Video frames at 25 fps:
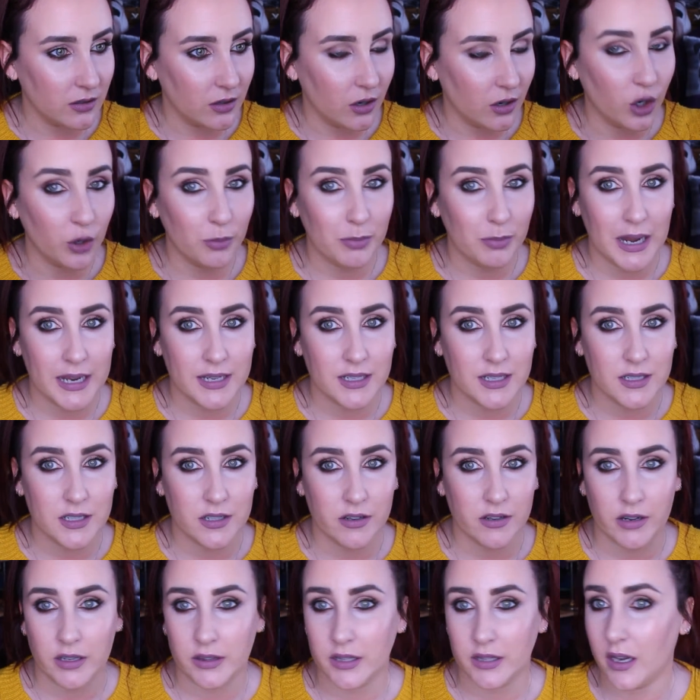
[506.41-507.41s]
unblended
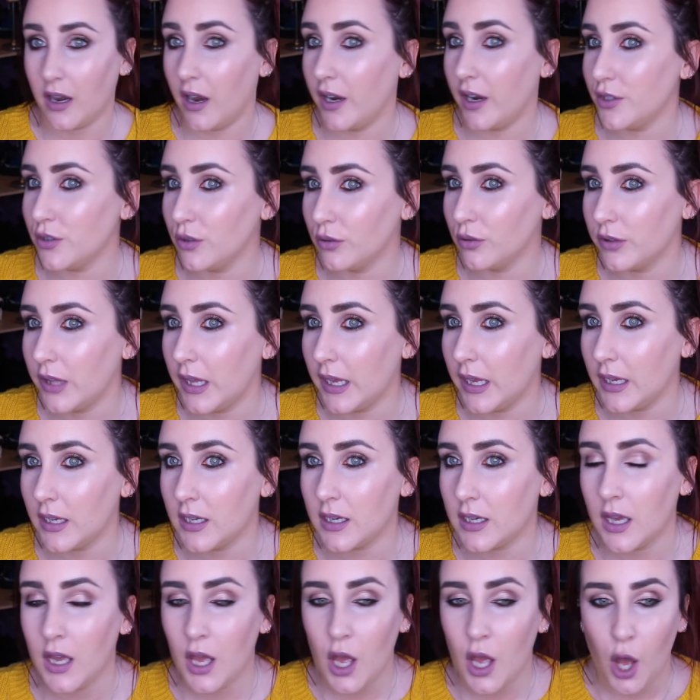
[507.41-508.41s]
or anything, I don't
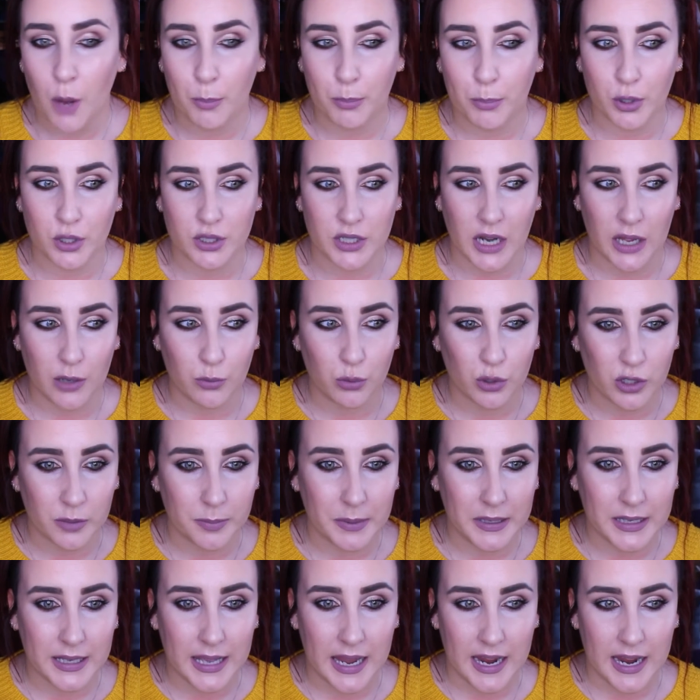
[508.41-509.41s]
think, but I would
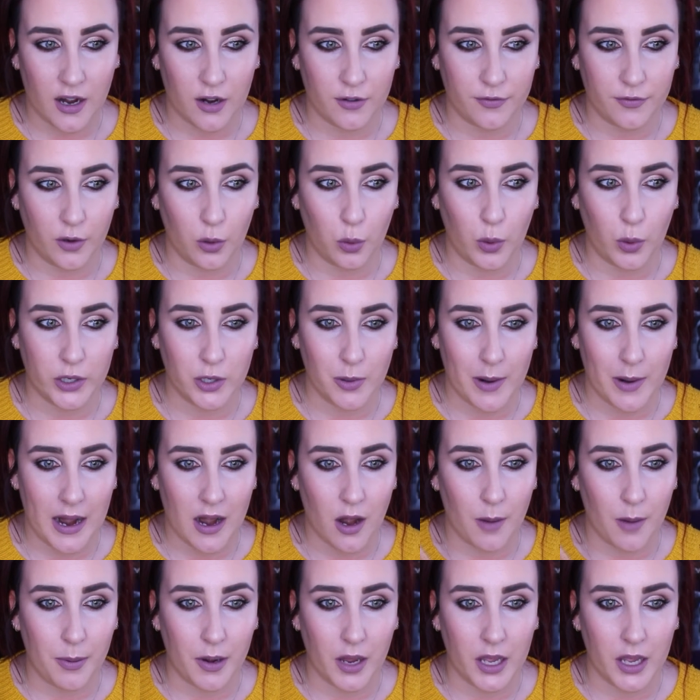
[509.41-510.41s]
be careful when you
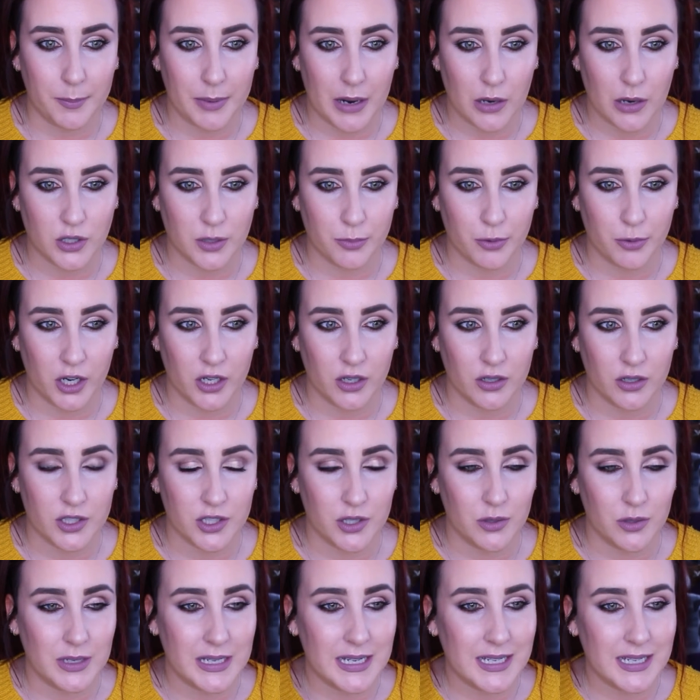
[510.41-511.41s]
are applying powder products.
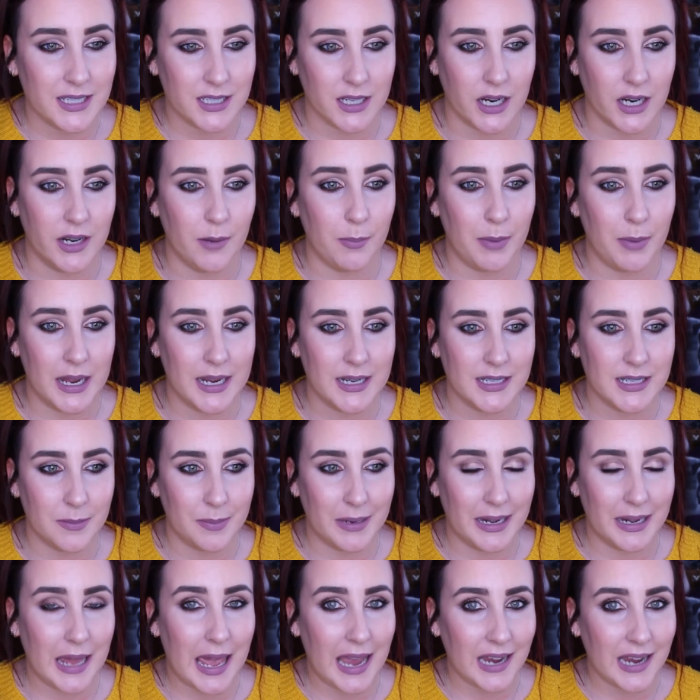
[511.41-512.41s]
You need to kind of blend a
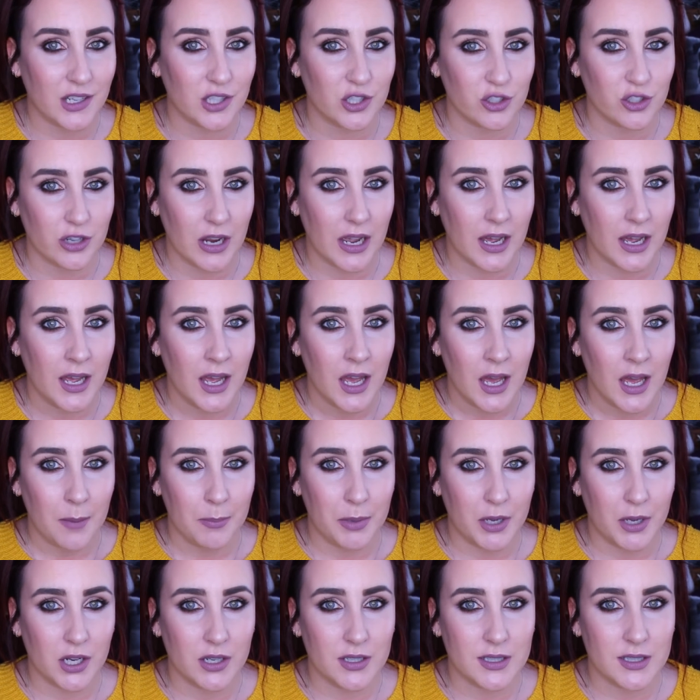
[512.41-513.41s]
bit extra
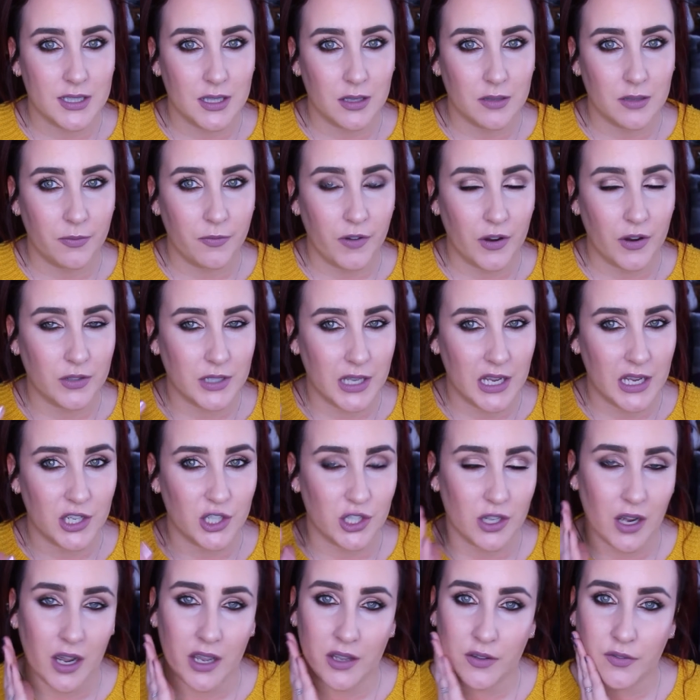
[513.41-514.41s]
because the
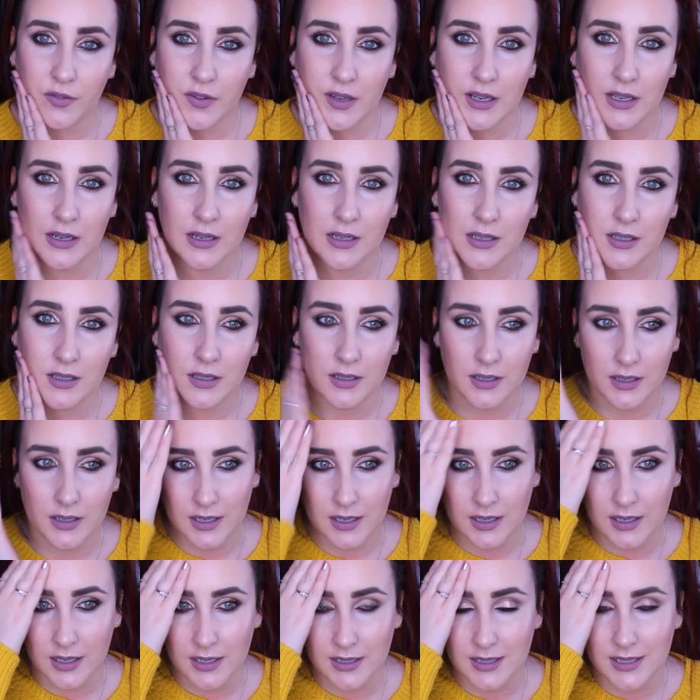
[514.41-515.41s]
foundation, I feel,
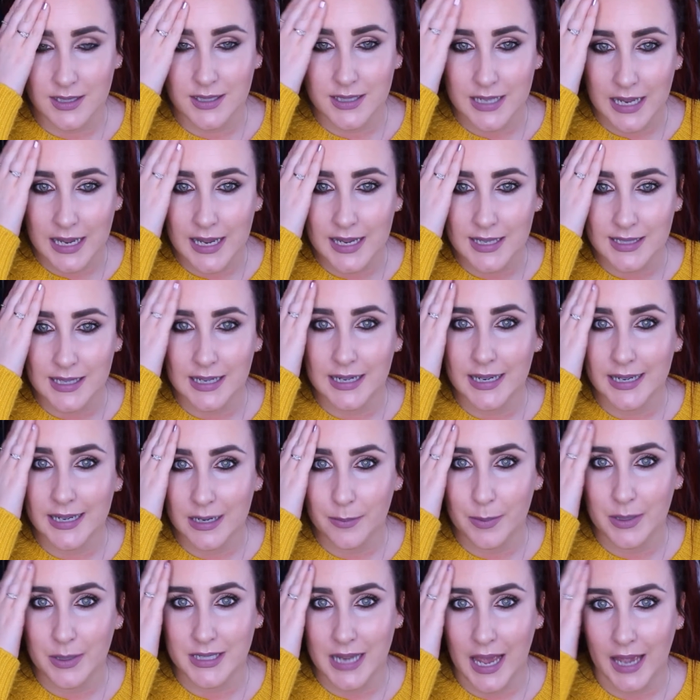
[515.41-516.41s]
it stays a little
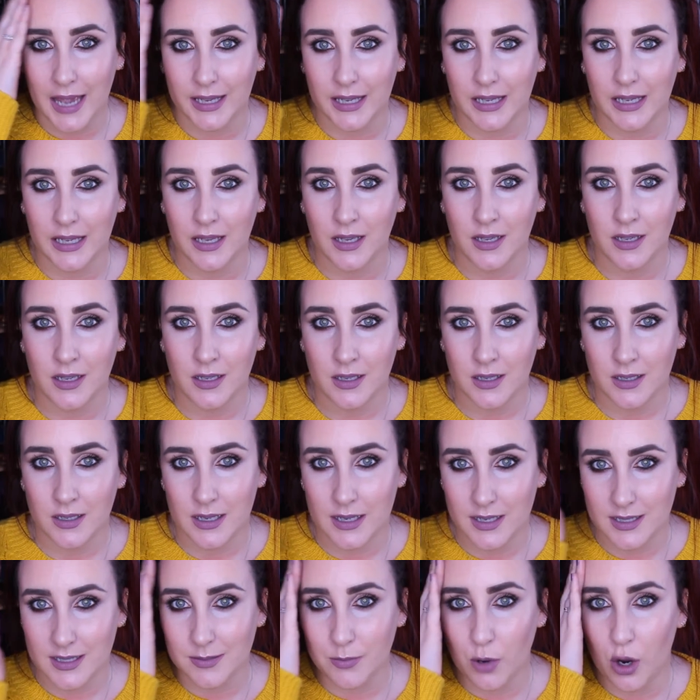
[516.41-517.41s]
bit tacky,
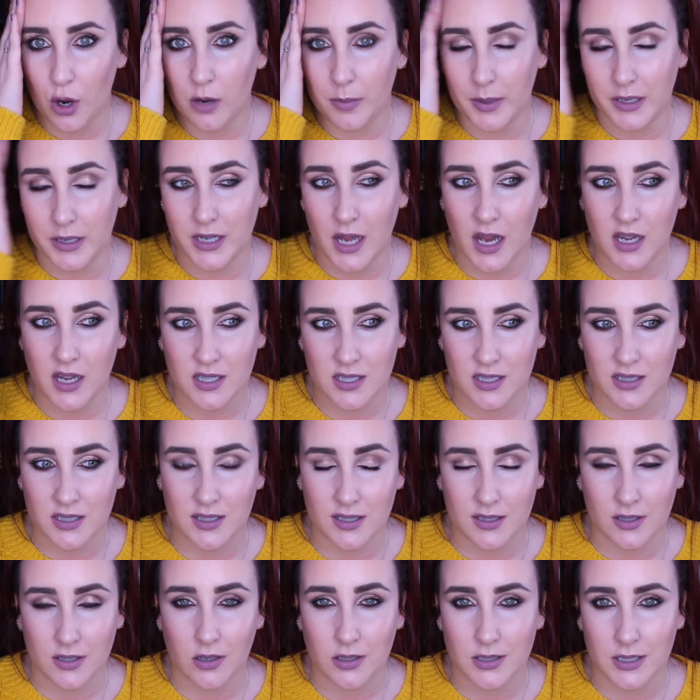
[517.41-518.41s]
small, but not
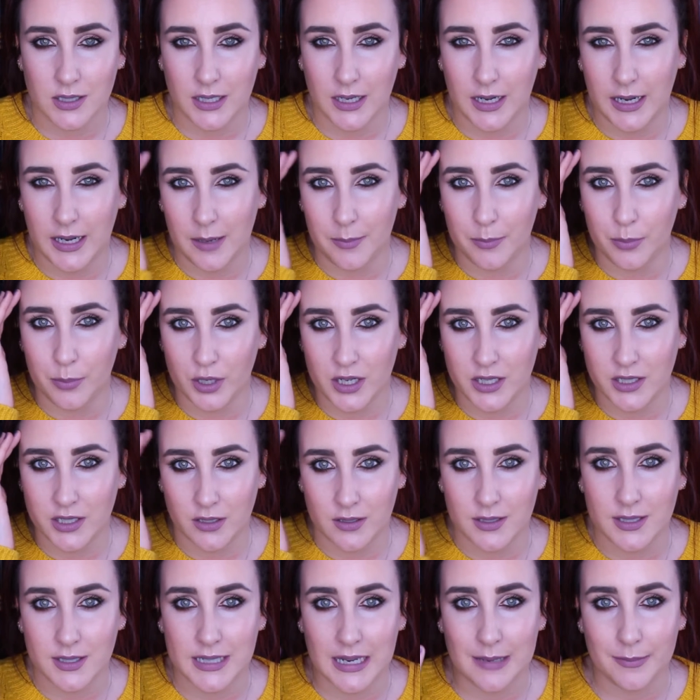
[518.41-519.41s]
disgustingly, but it
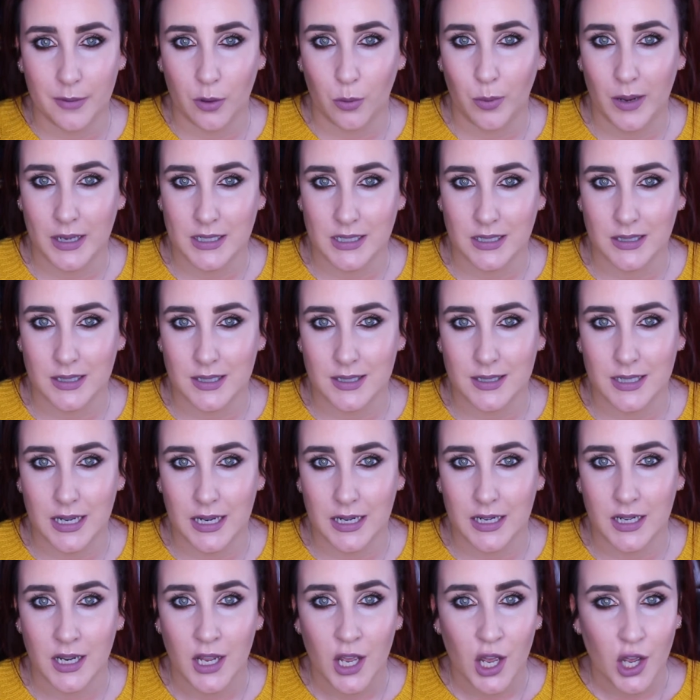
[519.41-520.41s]
does stay a bit wet on the
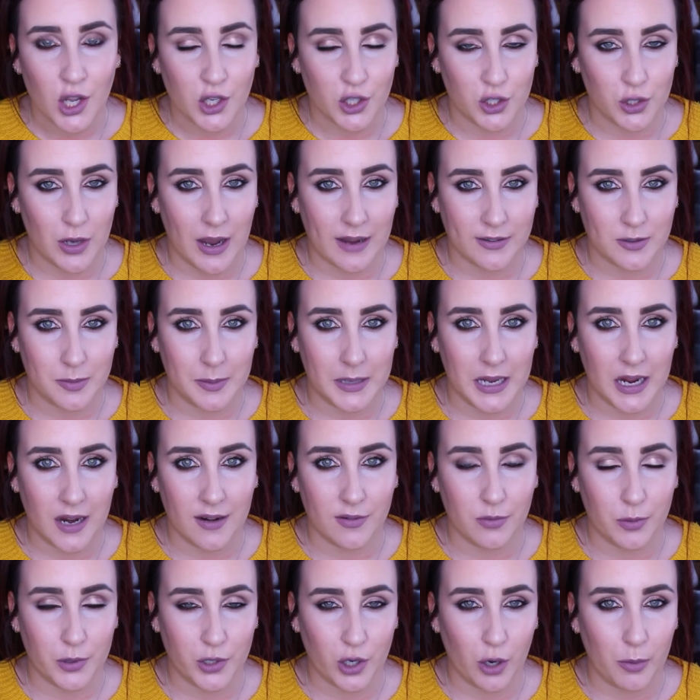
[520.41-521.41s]
skin, so you have to be
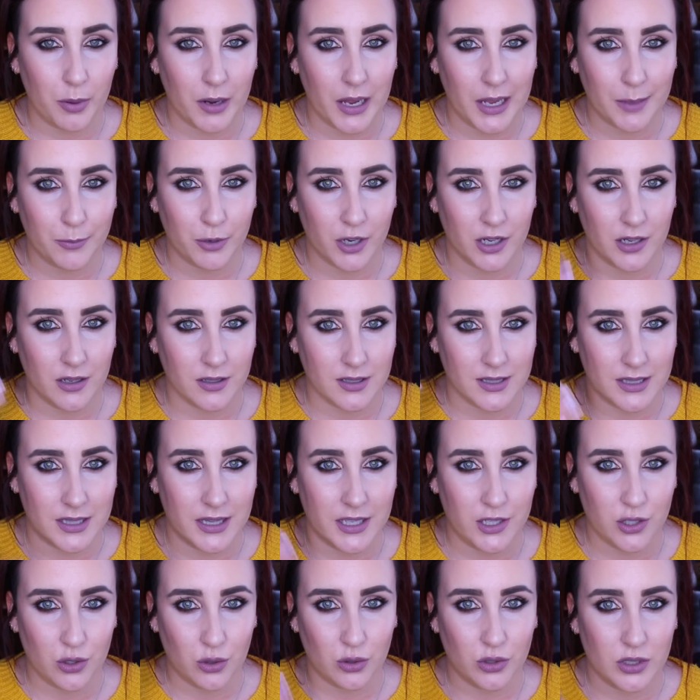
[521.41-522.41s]
careful when you're applying products that
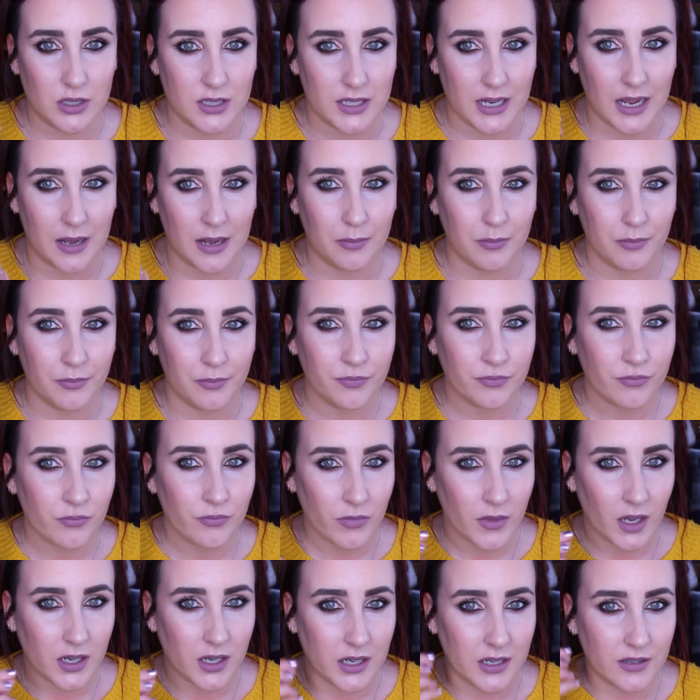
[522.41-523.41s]
they don't
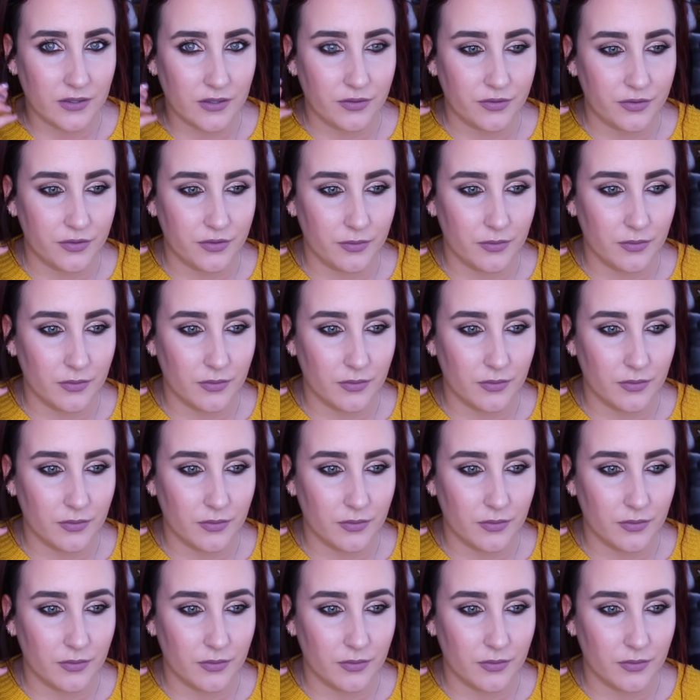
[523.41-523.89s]
kind of